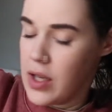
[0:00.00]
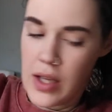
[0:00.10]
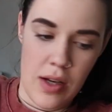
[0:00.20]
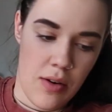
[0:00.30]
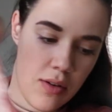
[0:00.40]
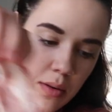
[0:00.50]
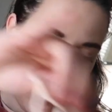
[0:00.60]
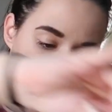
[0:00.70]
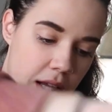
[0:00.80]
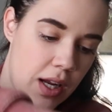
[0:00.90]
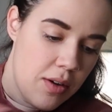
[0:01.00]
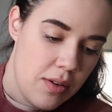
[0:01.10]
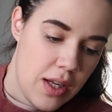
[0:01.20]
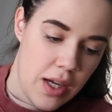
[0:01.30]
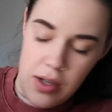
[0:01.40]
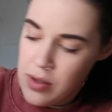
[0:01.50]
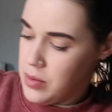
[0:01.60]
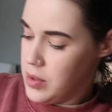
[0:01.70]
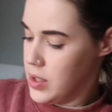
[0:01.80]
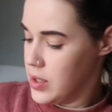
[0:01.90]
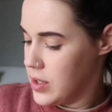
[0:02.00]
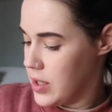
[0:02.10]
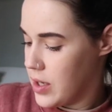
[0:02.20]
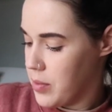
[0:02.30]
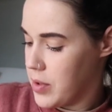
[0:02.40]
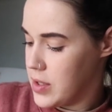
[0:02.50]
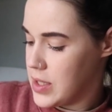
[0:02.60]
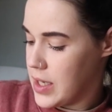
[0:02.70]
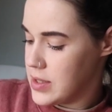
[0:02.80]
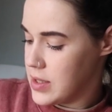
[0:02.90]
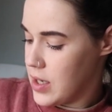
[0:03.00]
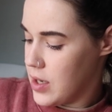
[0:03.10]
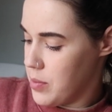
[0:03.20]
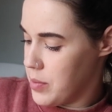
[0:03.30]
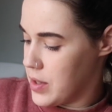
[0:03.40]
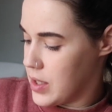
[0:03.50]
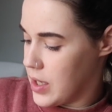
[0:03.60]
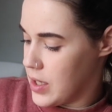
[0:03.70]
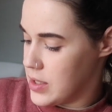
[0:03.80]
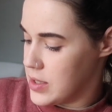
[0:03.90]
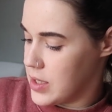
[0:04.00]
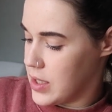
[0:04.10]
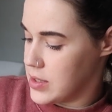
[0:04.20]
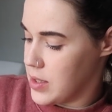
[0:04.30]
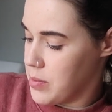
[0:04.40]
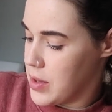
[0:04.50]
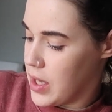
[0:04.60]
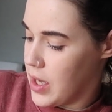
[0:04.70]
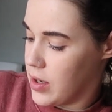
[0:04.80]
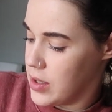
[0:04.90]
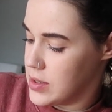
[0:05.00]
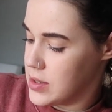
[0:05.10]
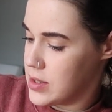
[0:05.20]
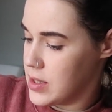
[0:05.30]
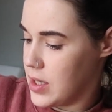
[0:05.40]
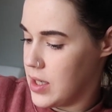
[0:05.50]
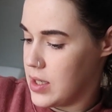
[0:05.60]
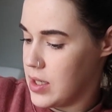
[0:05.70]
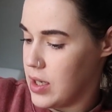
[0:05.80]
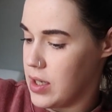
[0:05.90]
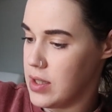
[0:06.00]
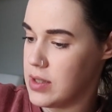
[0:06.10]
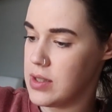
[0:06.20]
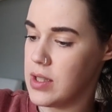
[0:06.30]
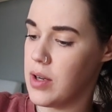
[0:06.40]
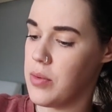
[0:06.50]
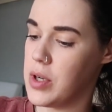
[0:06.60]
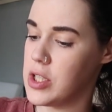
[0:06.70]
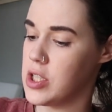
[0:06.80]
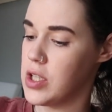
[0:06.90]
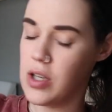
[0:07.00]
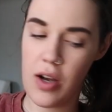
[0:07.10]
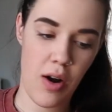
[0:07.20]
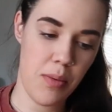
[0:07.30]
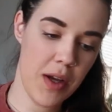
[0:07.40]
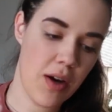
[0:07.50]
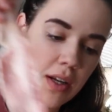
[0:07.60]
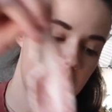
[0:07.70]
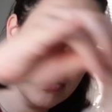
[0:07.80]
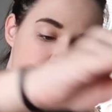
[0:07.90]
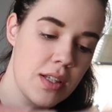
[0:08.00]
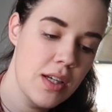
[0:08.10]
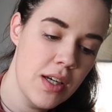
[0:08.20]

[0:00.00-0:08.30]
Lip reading: getting all the bacon out now, and I'm going to dice it up, and then I need to dice up the carrots and onions, which I'll be honest,